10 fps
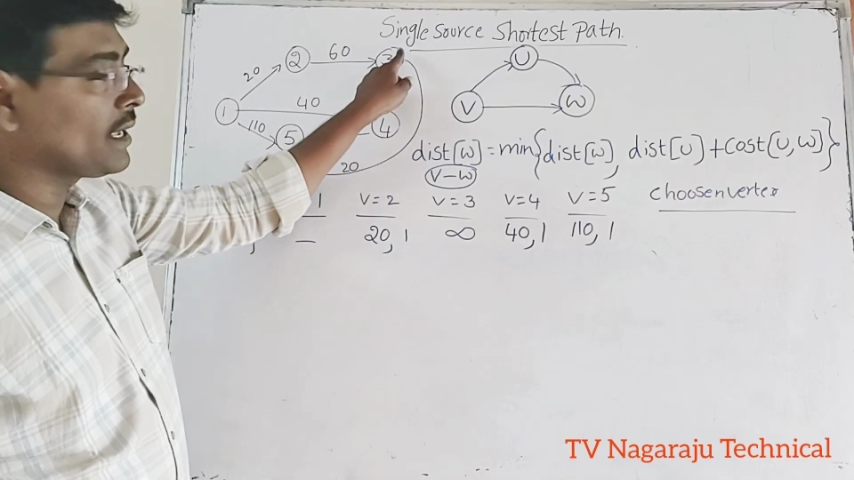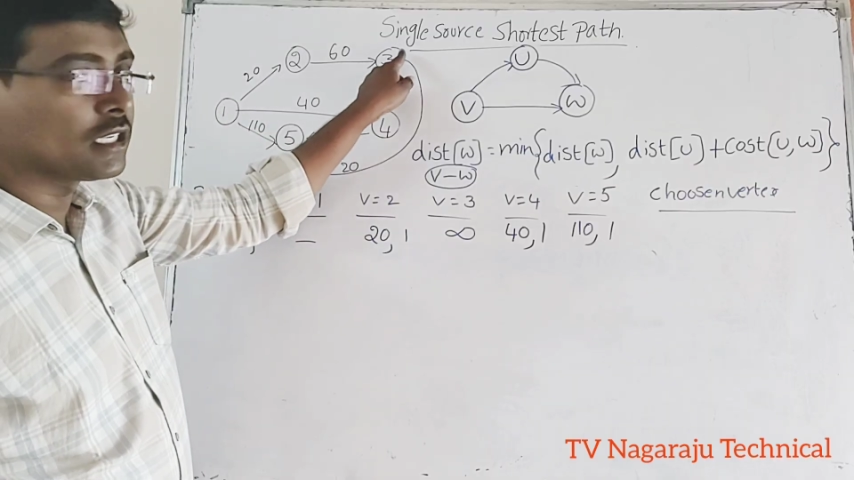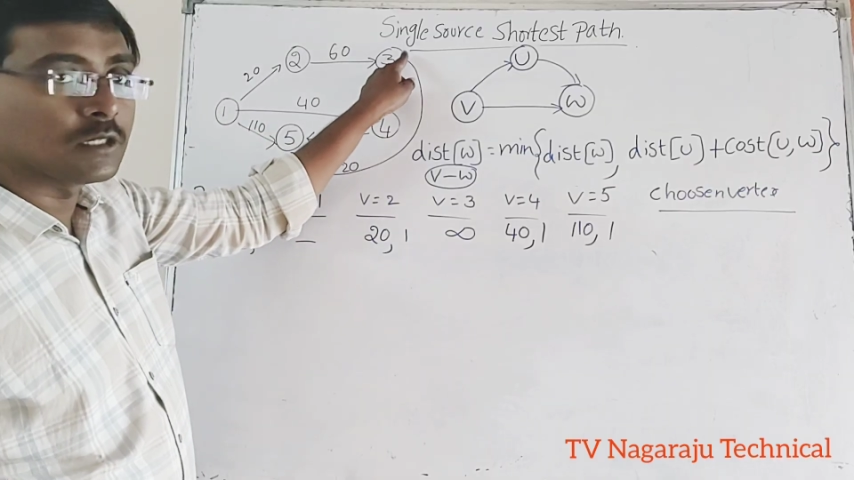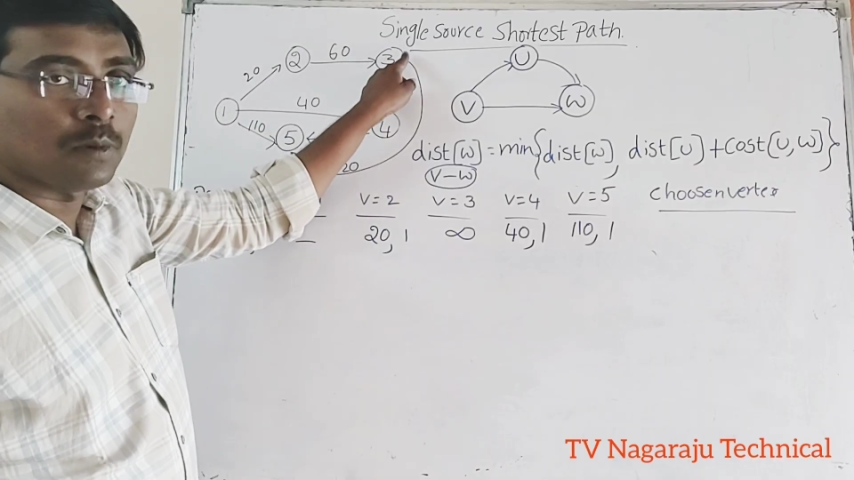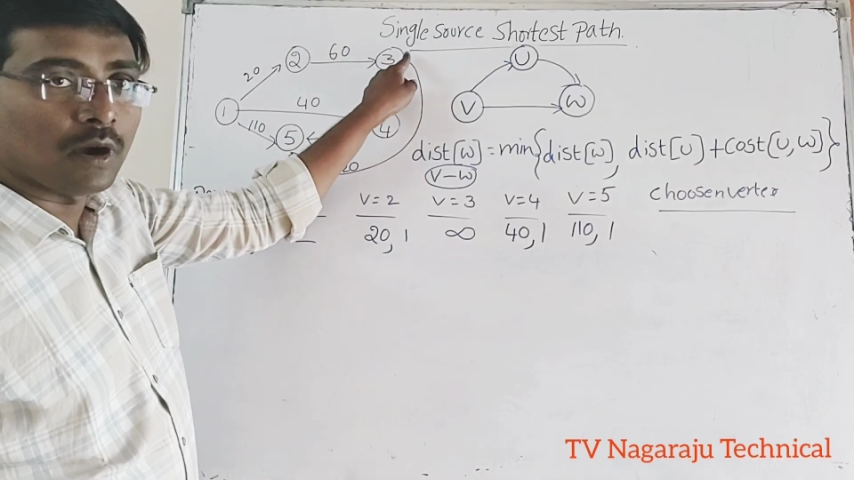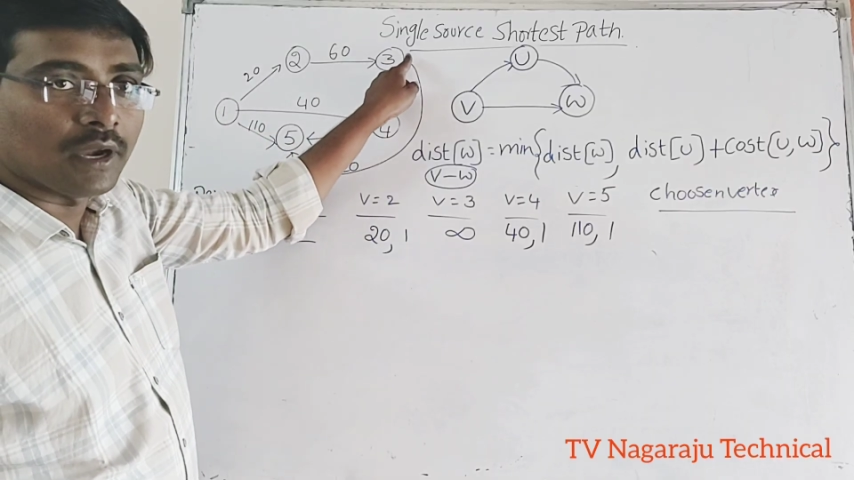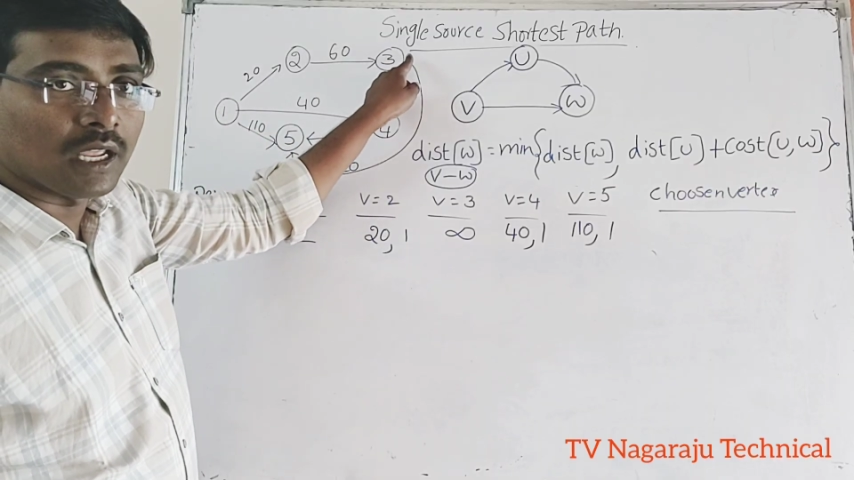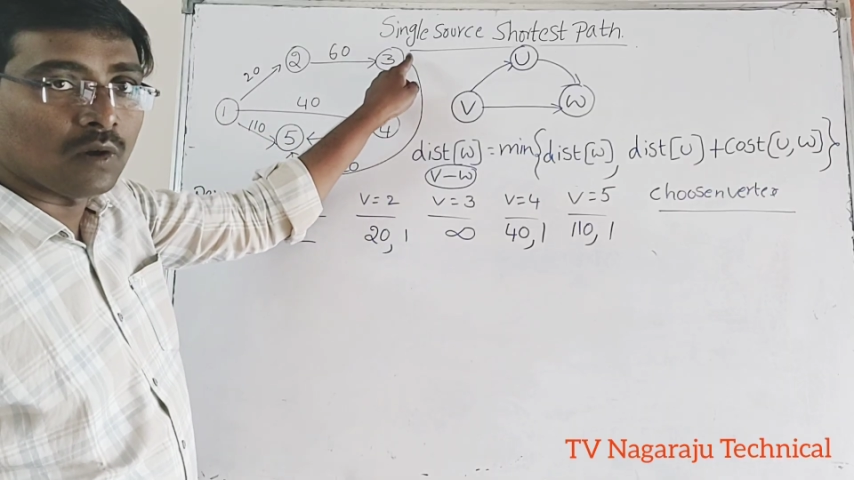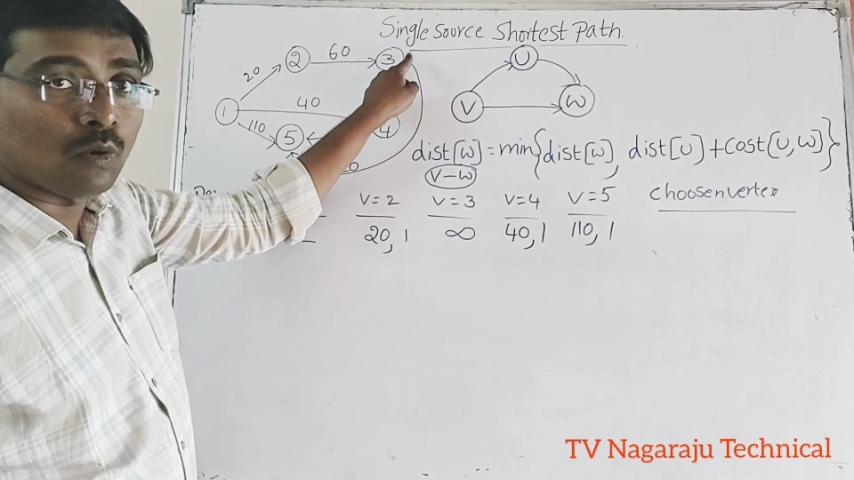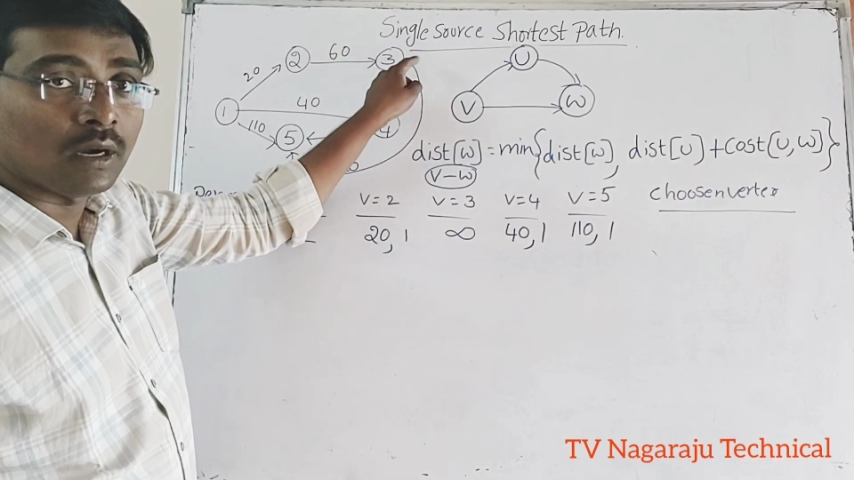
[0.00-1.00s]

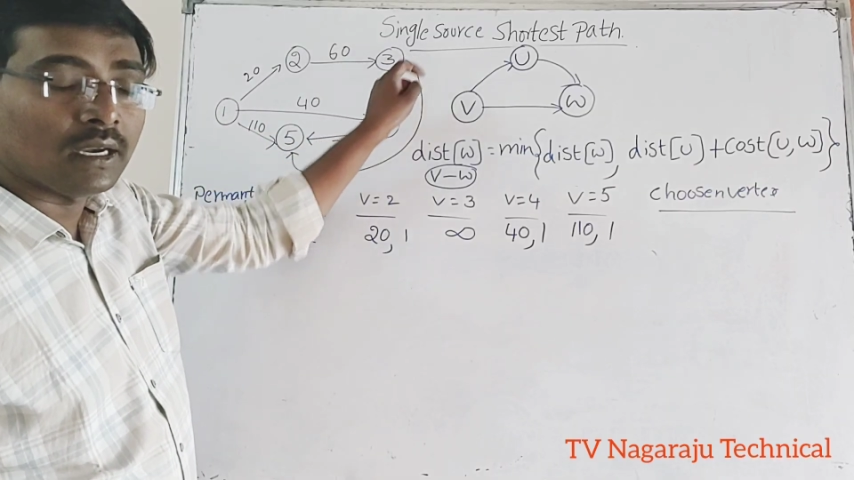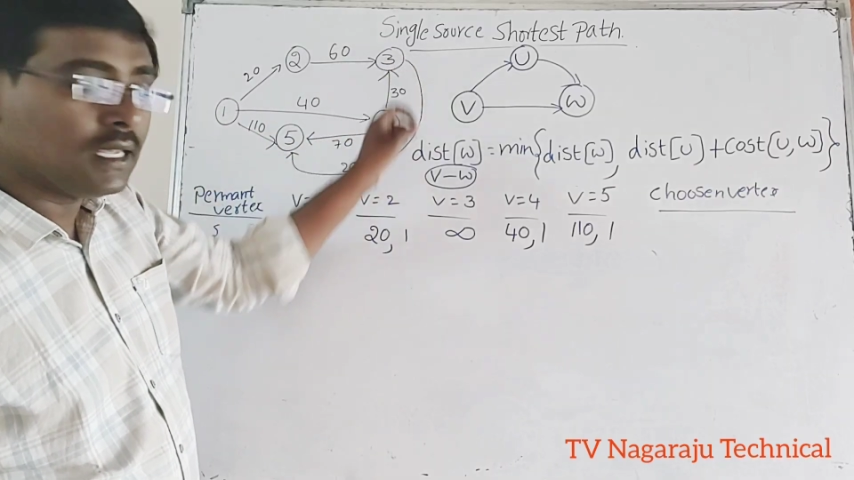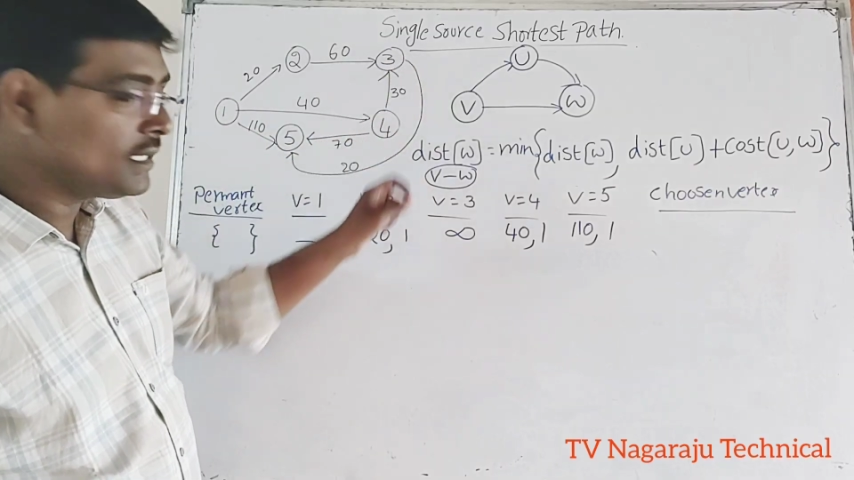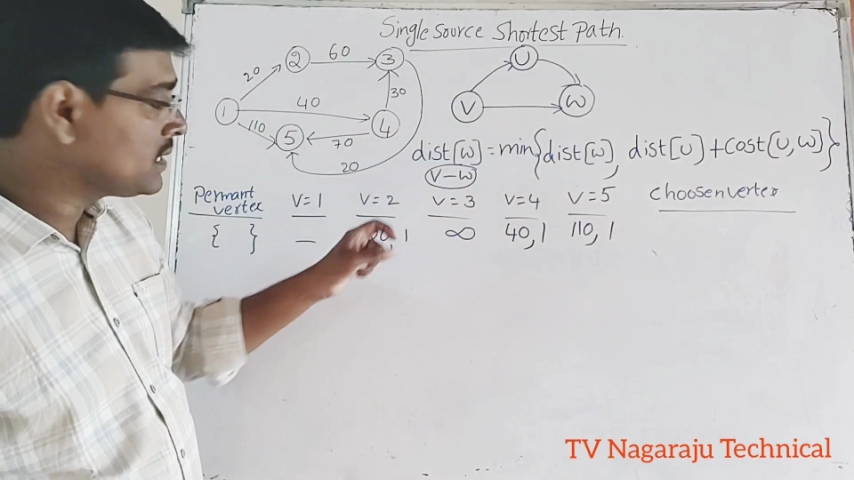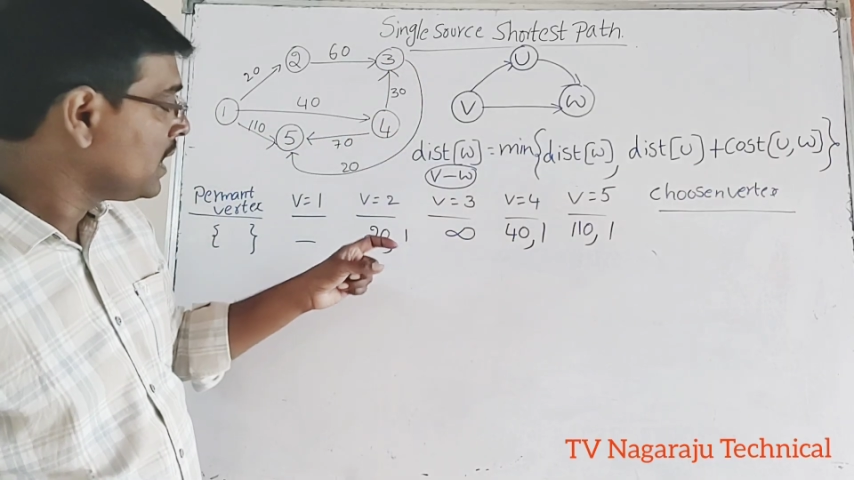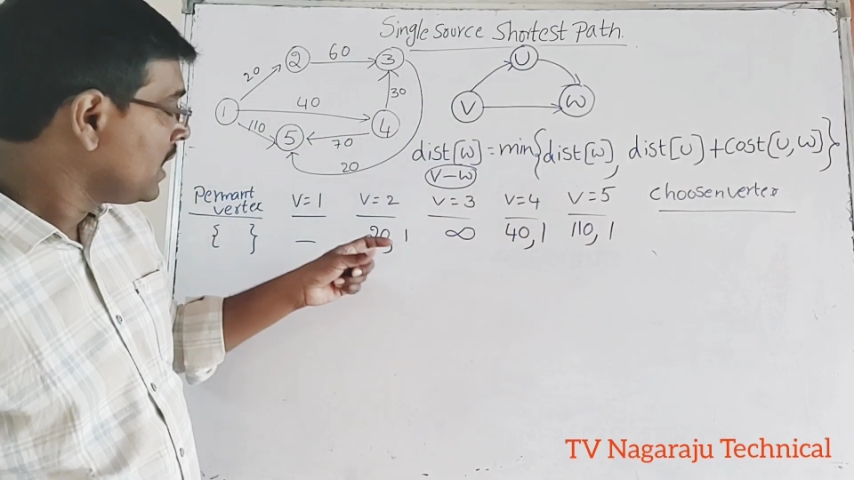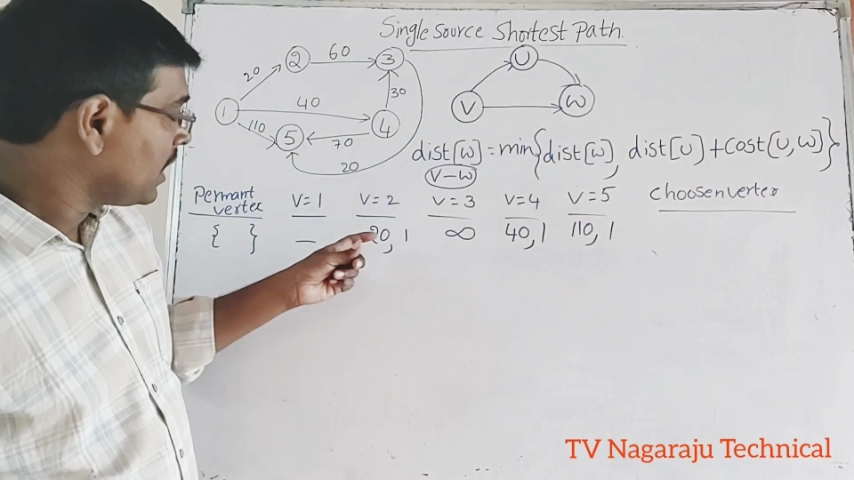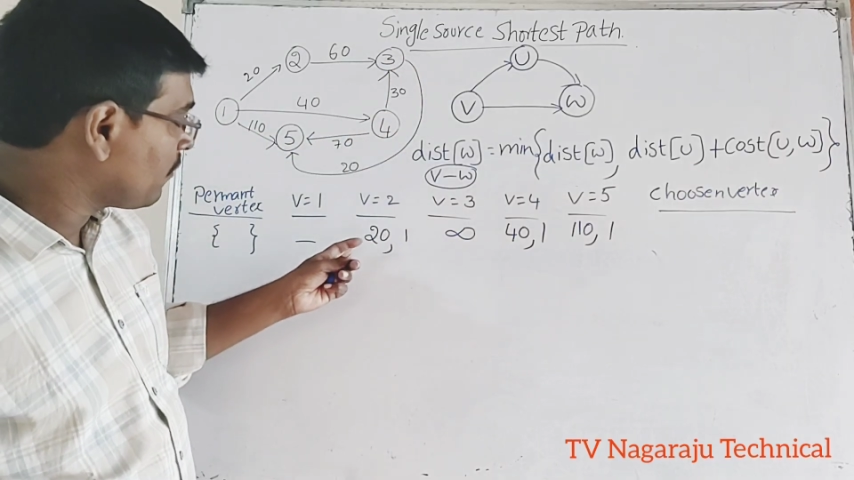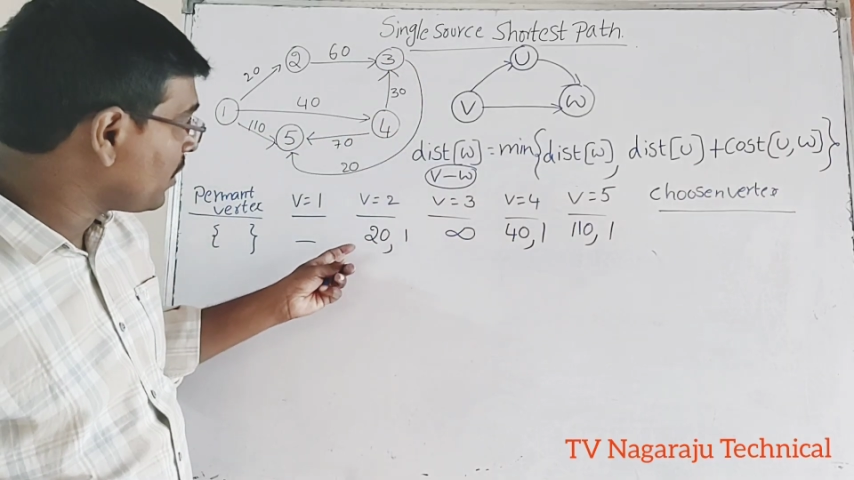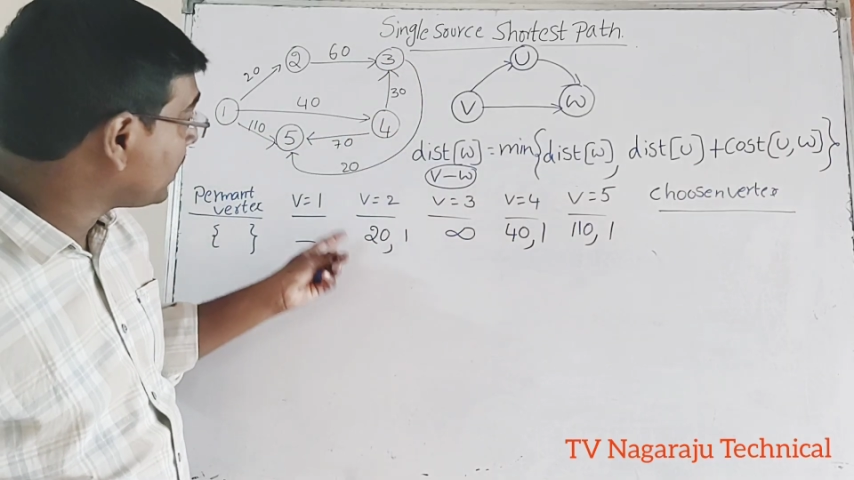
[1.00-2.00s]
corresponding vertex. If